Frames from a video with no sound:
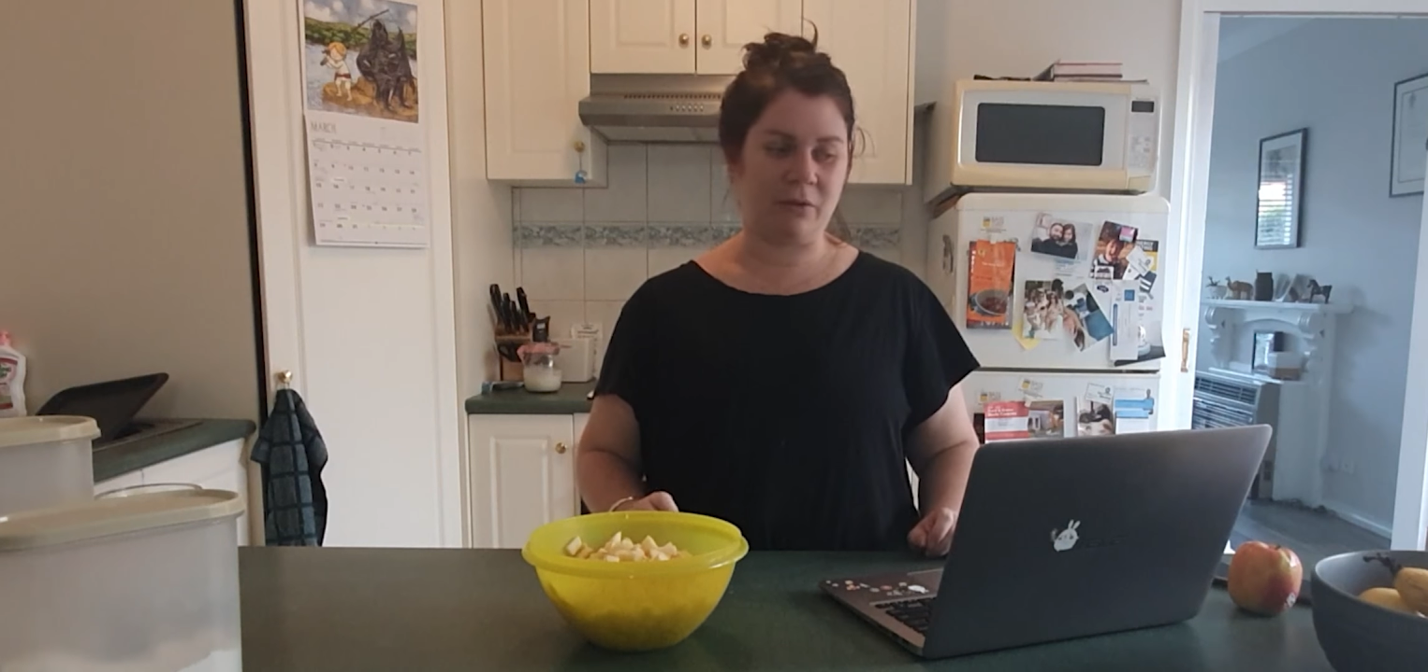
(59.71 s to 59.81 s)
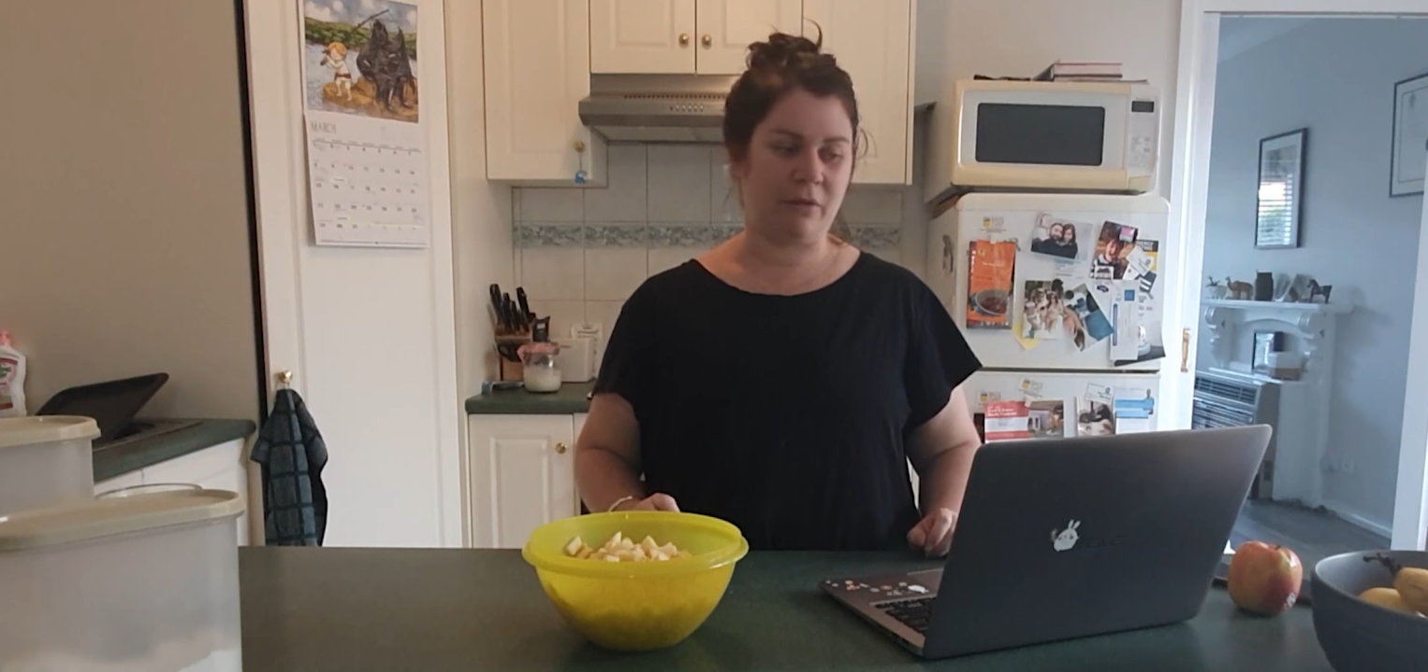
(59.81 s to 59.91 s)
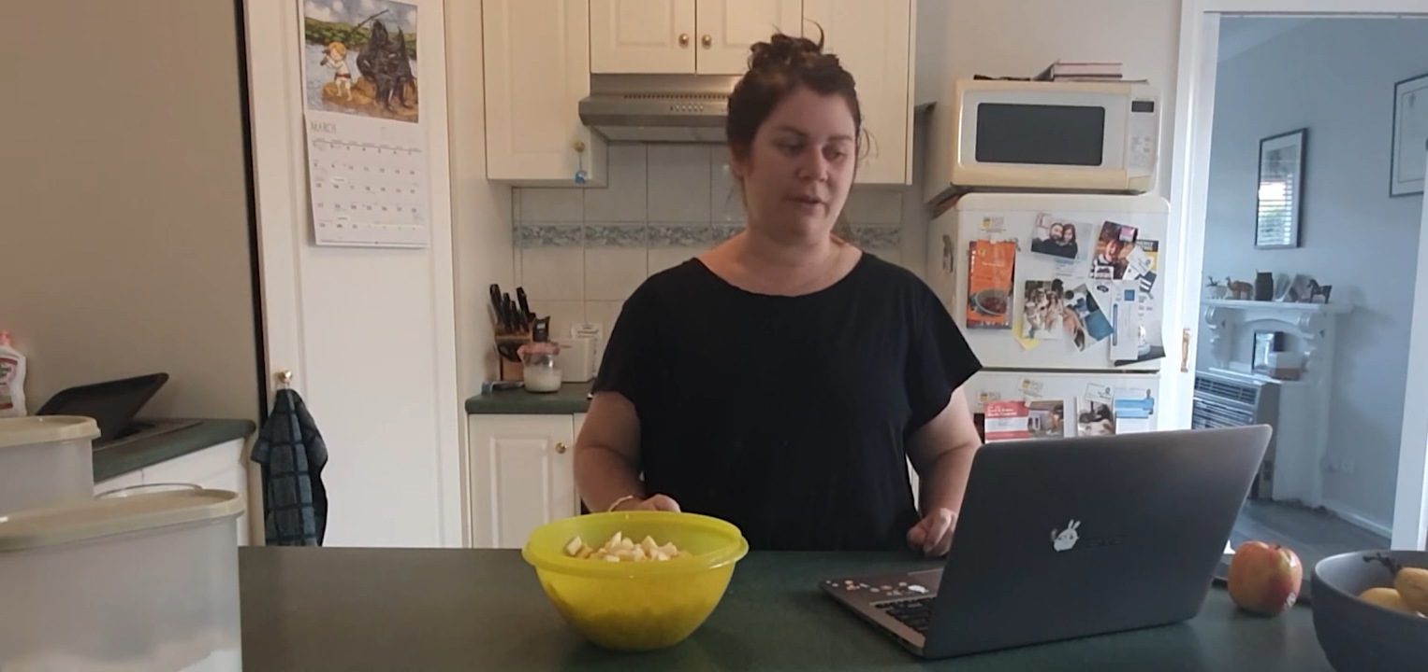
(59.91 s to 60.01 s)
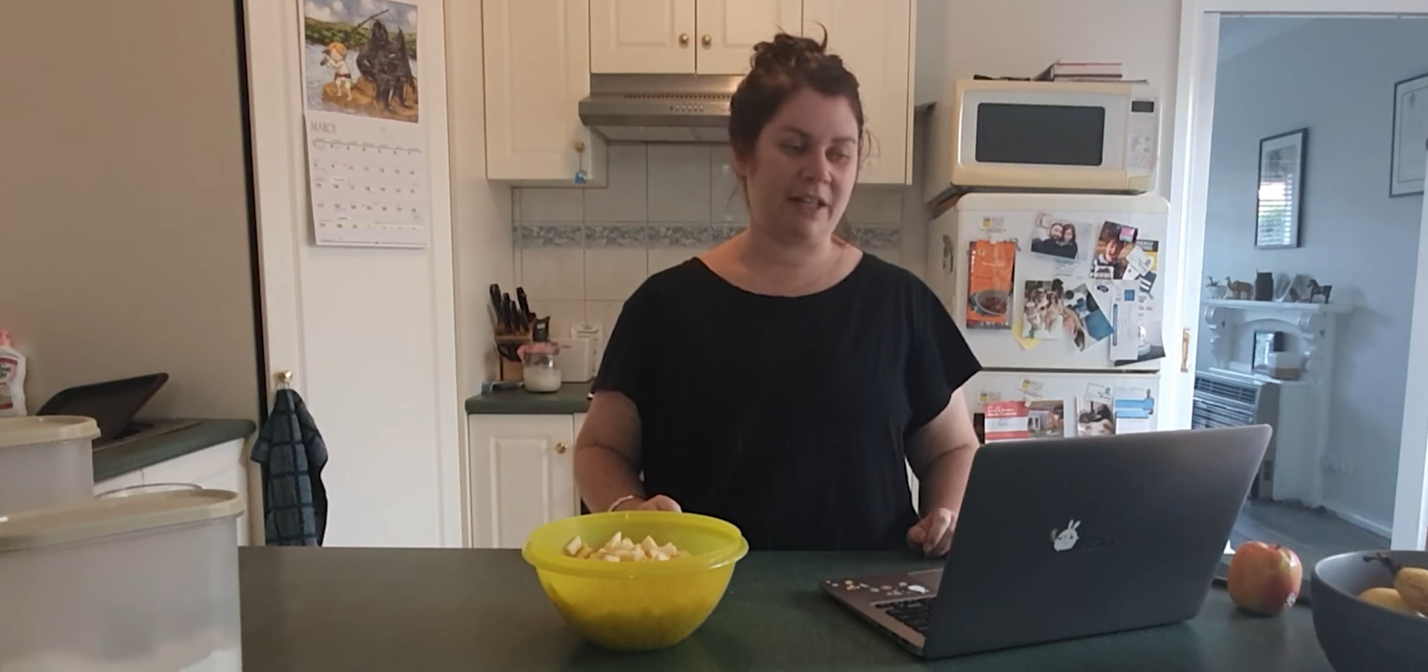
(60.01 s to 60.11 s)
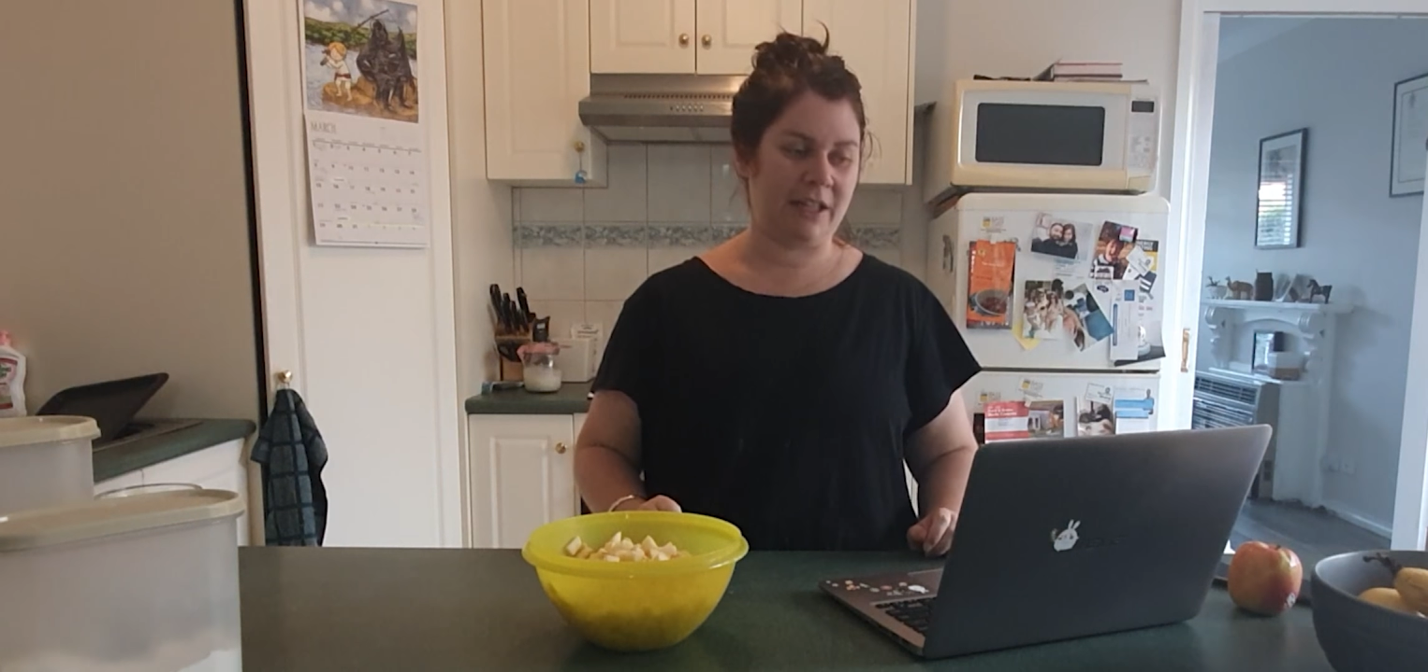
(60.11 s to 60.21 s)

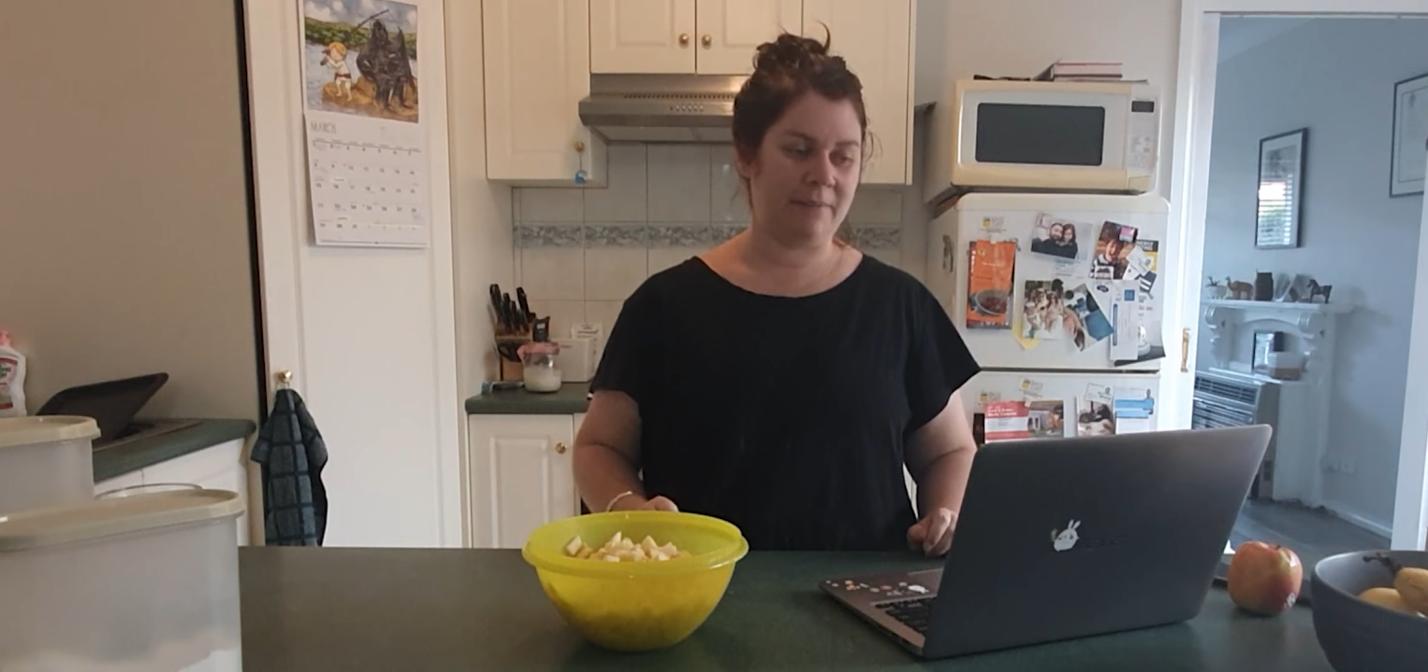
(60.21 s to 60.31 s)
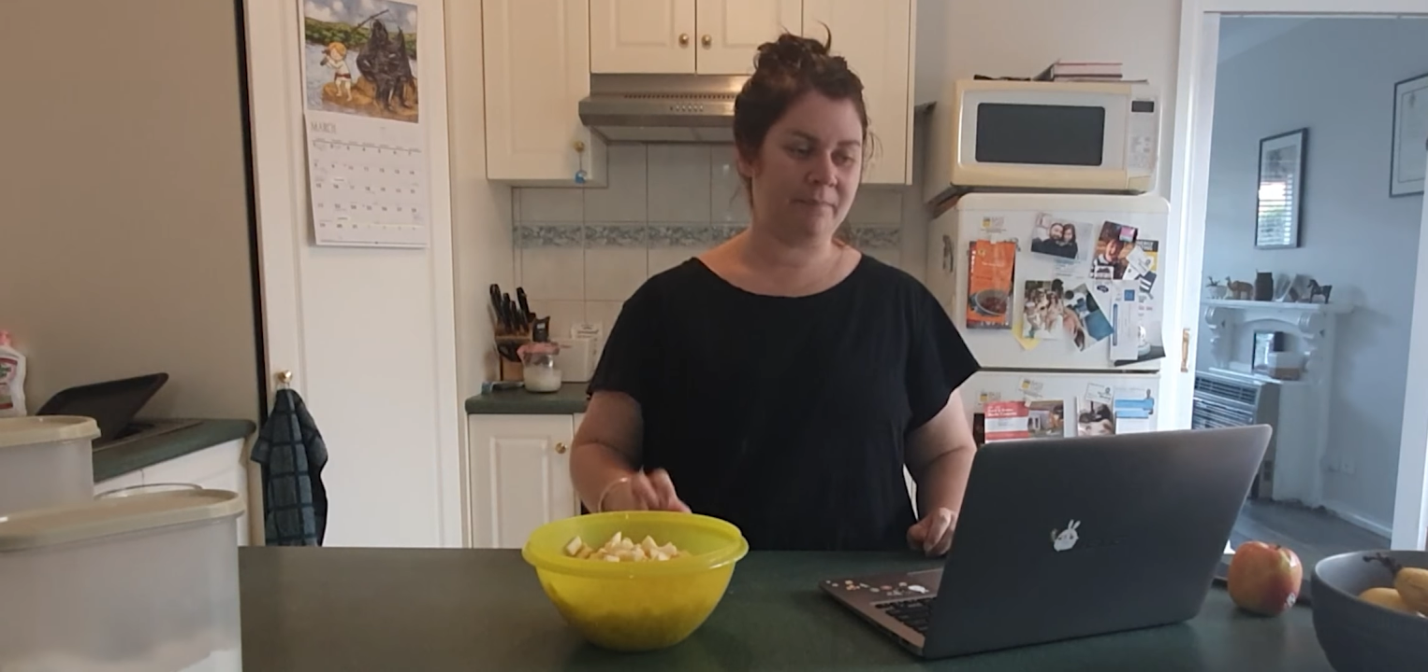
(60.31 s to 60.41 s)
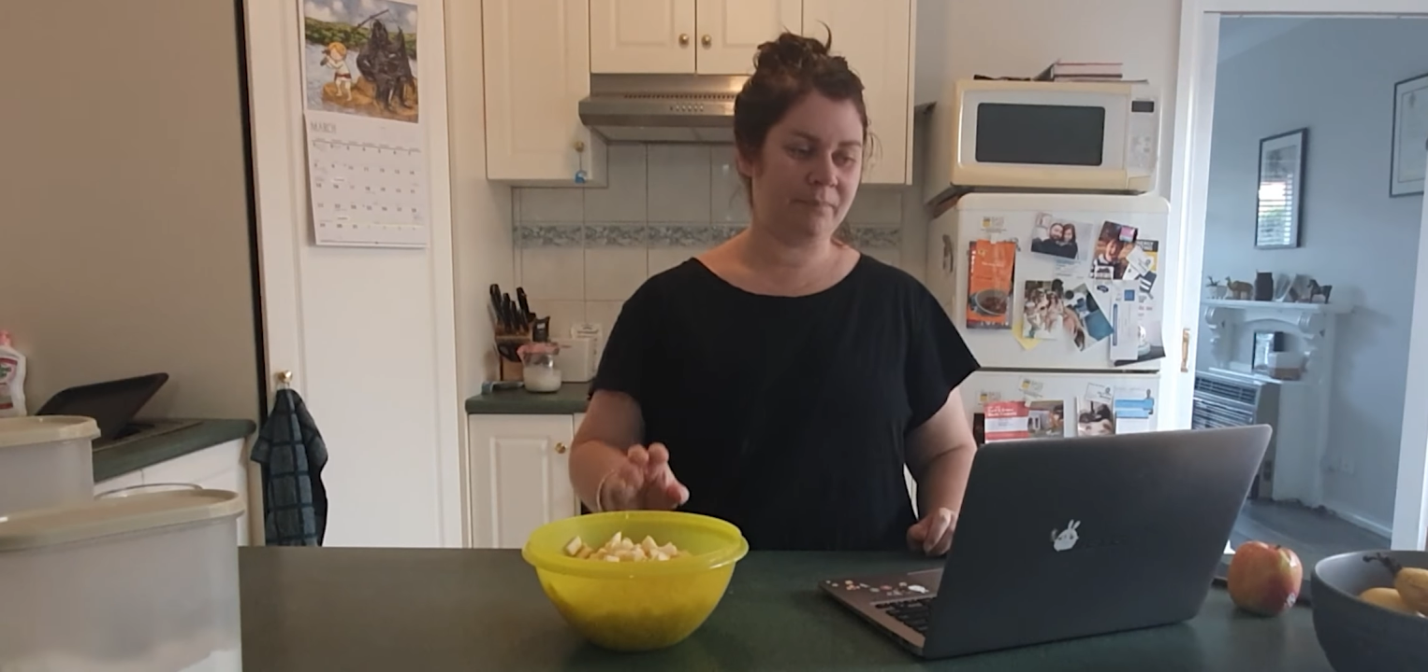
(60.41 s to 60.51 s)
already.